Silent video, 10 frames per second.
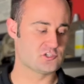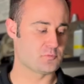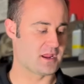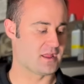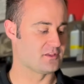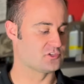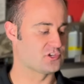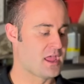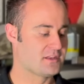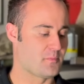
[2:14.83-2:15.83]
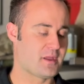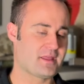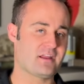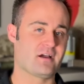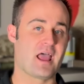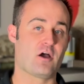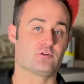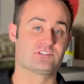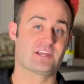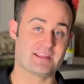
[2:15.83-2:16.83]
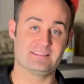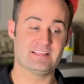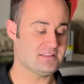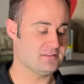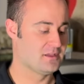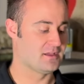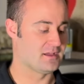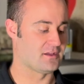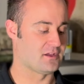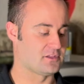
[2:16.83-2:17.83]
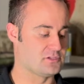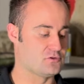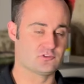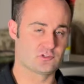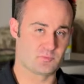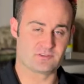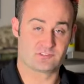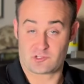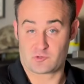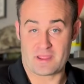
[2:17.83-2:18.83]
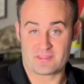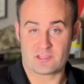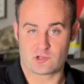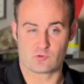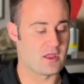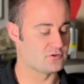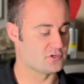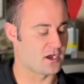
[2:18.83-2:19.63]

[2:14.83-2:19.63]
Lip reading: because depending on how tightly you suspend this around your